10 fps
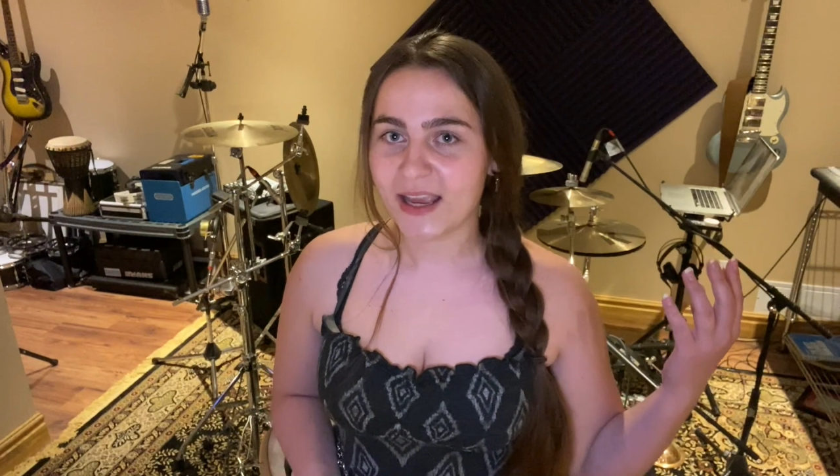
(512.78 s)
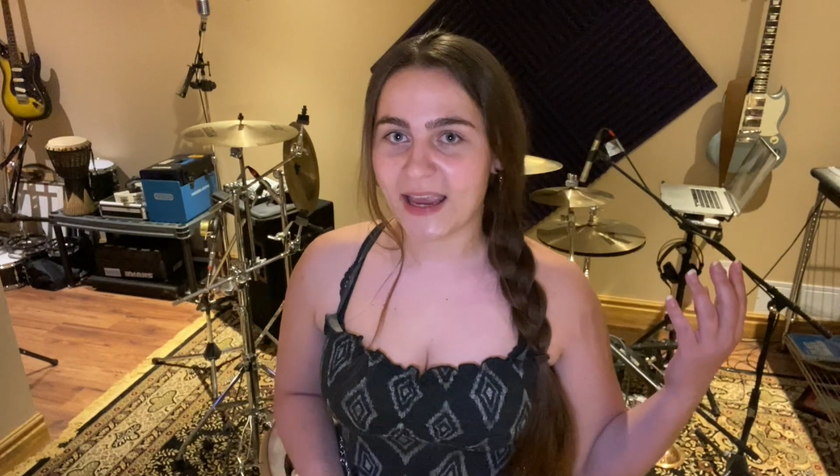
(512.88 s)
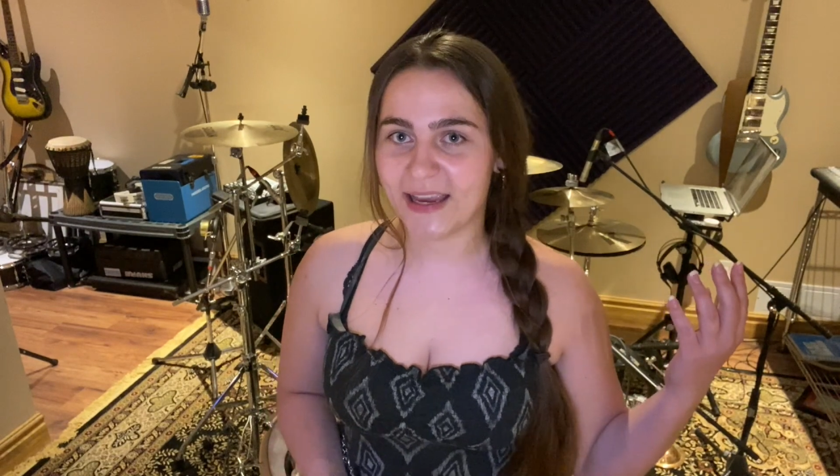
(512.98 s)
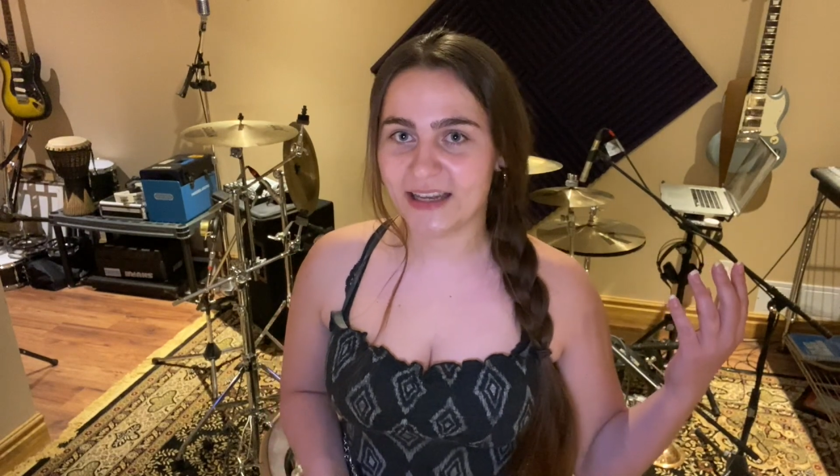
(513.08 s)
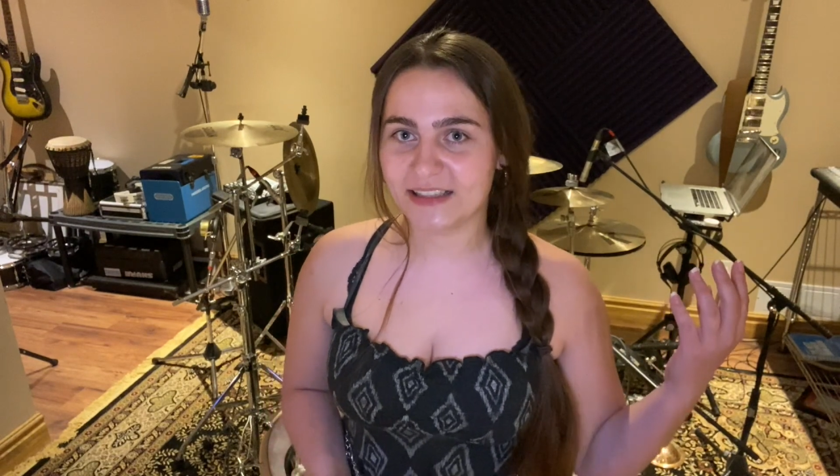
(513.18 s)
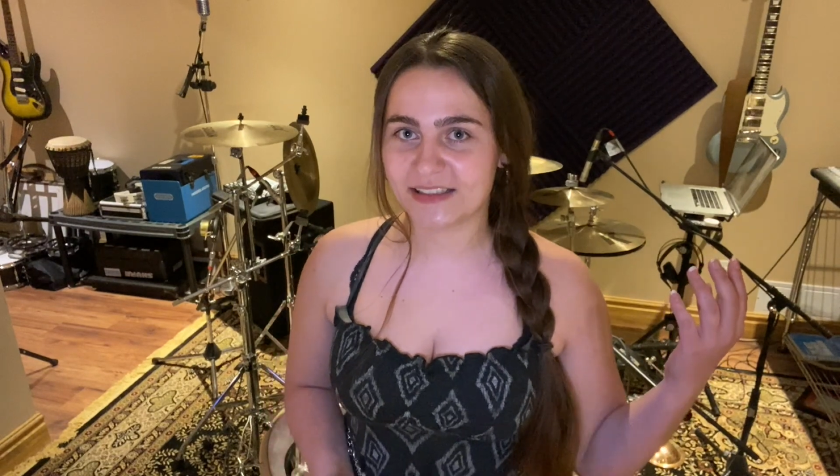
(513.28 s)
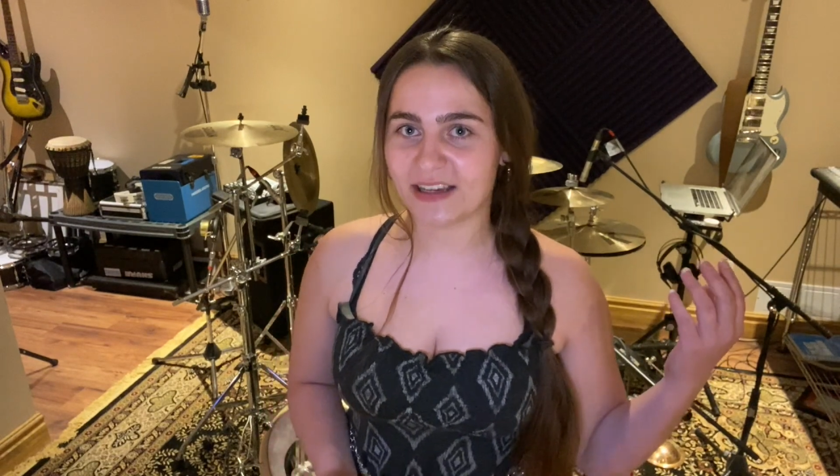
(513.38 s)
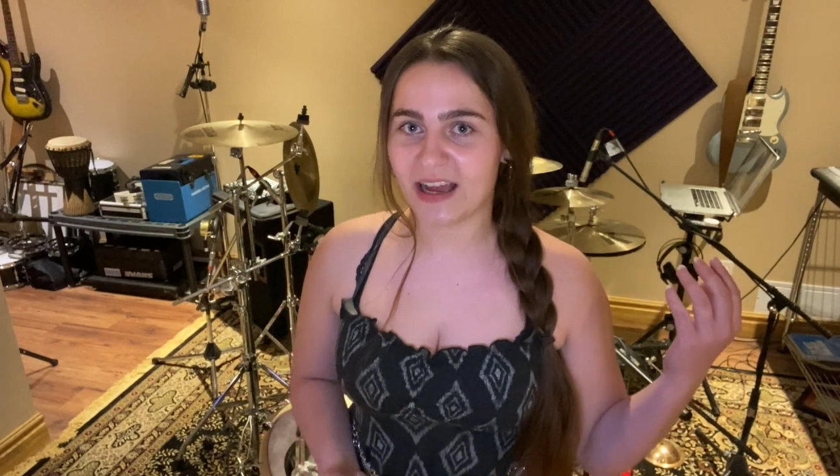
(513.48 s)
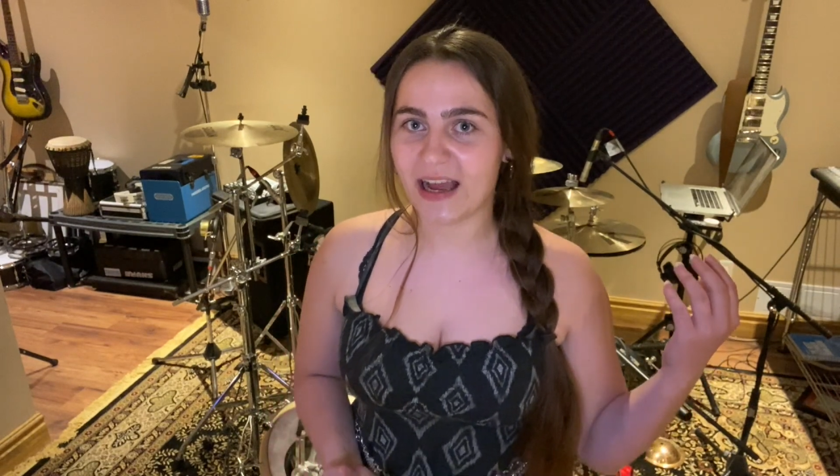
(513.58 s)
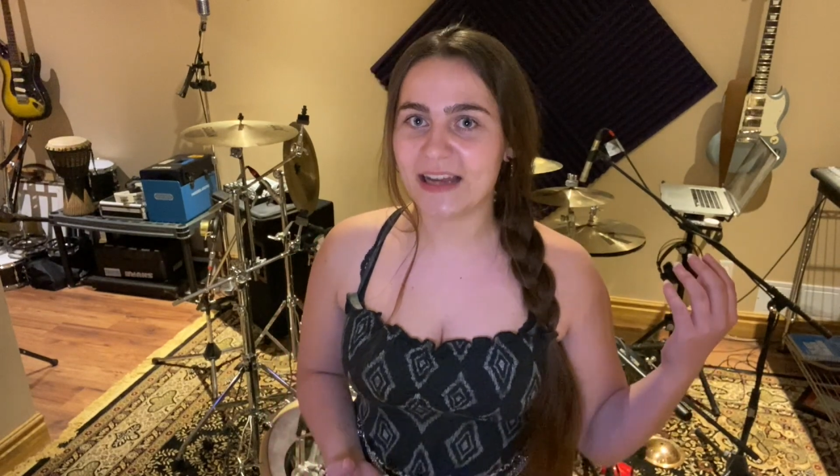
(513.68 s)
And
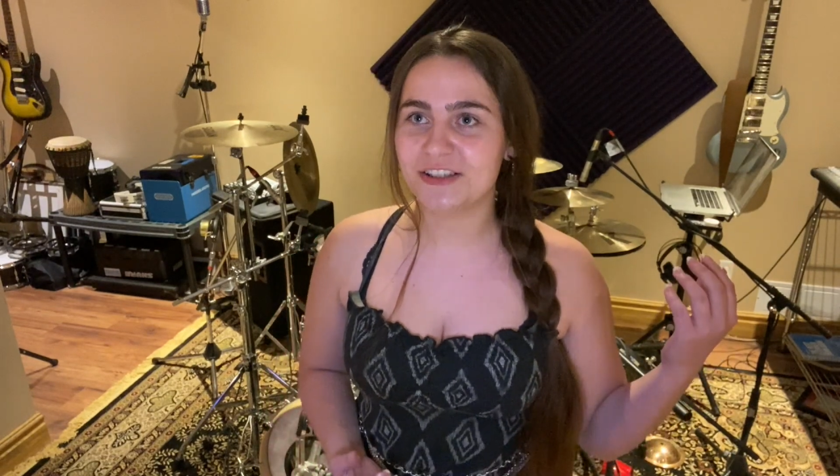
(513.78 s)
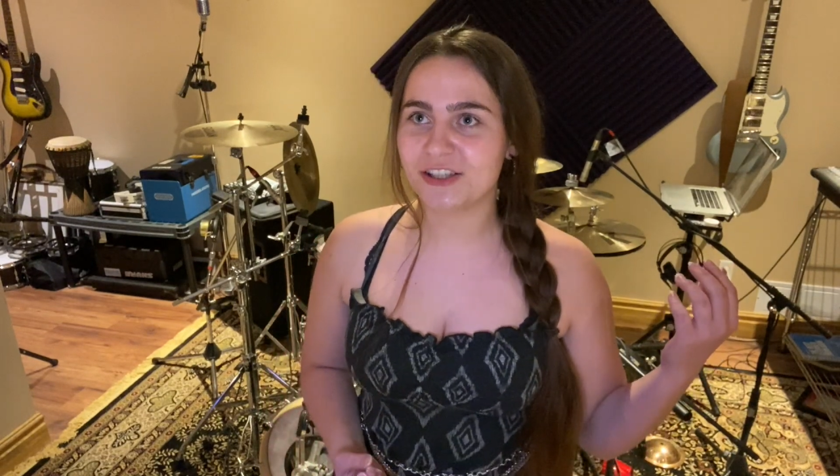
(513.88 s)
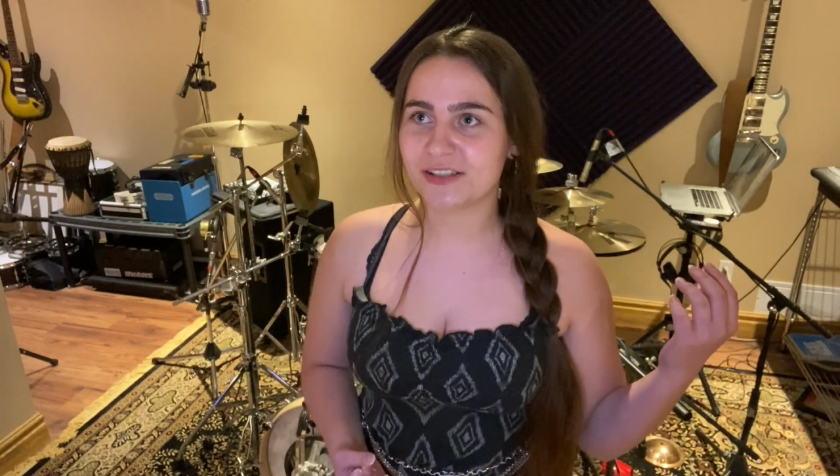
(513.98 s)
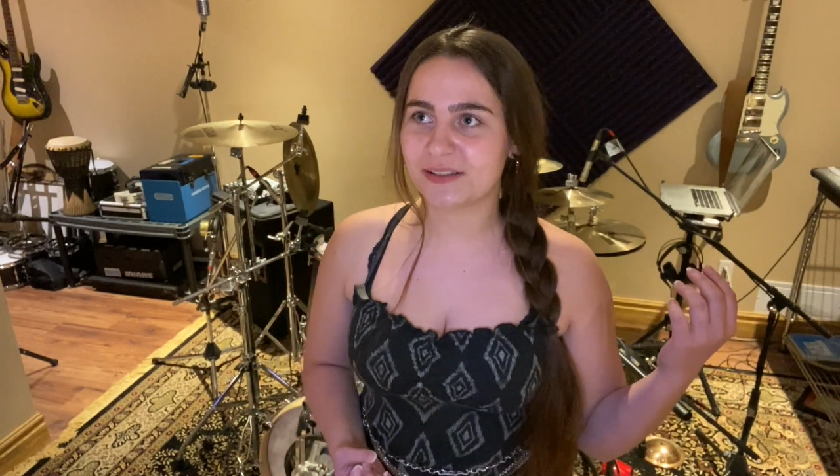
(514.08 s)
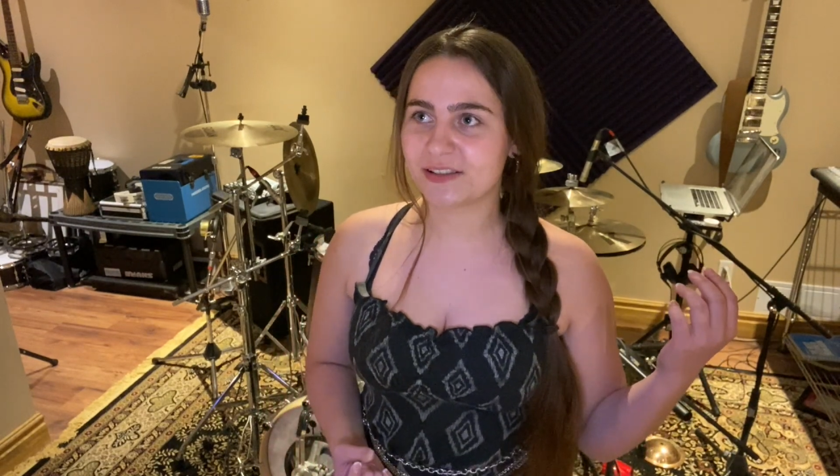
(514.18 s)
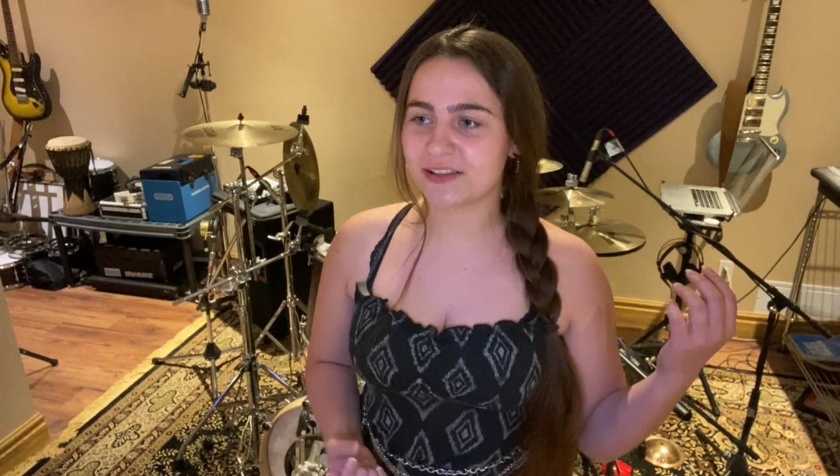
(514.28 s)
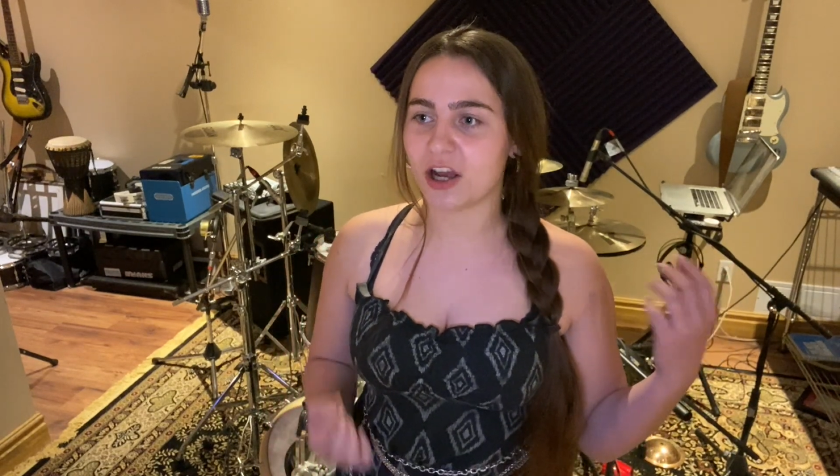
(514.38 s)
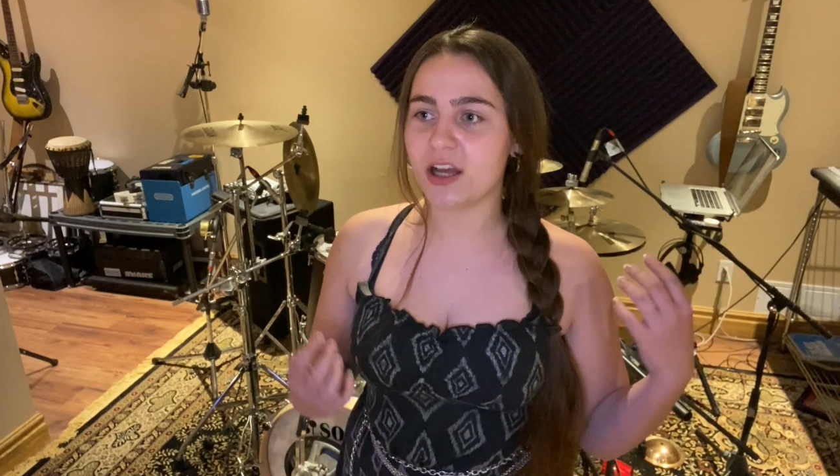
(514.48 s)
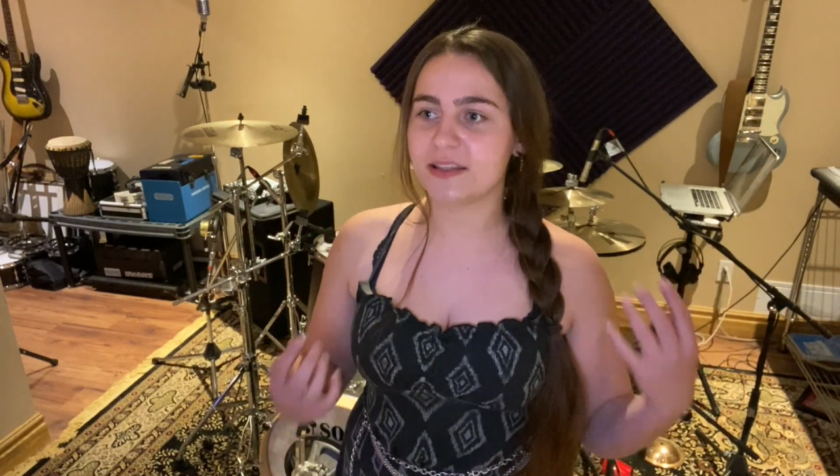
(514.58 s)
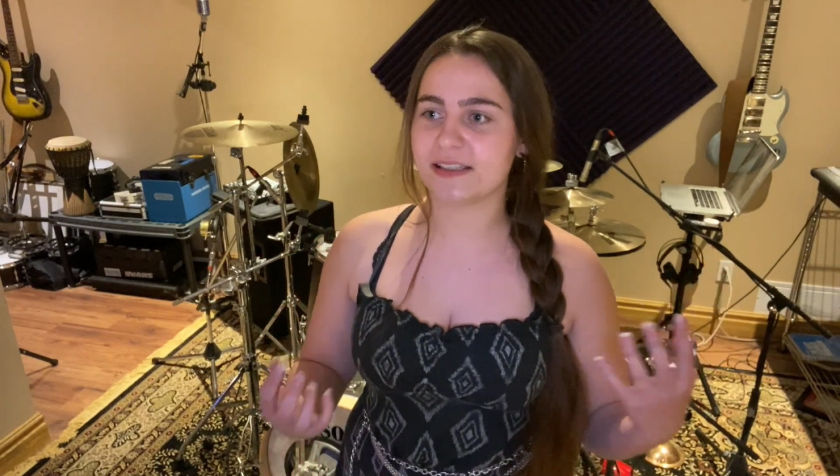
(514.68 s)
I just
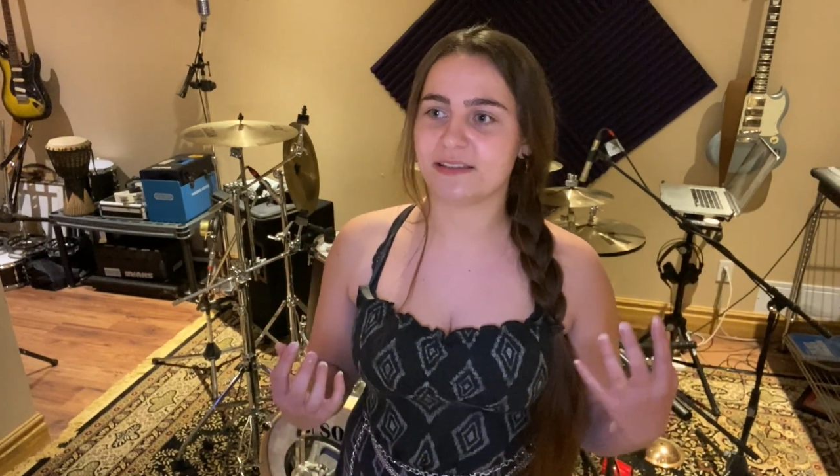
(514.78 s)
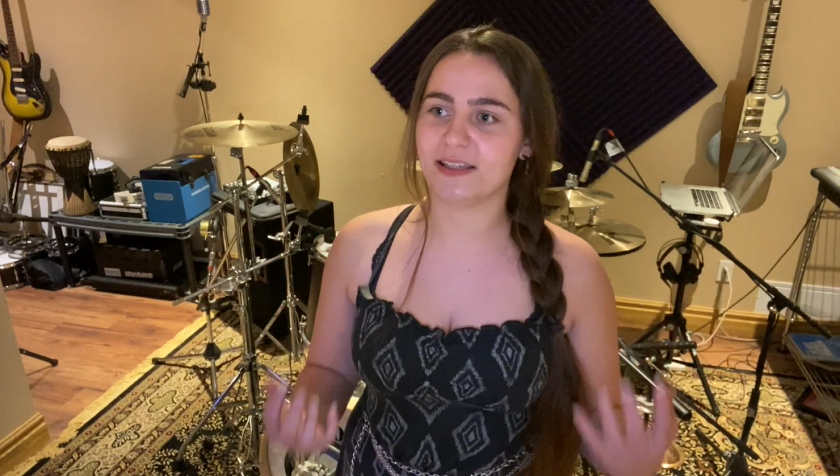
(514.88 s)
saw this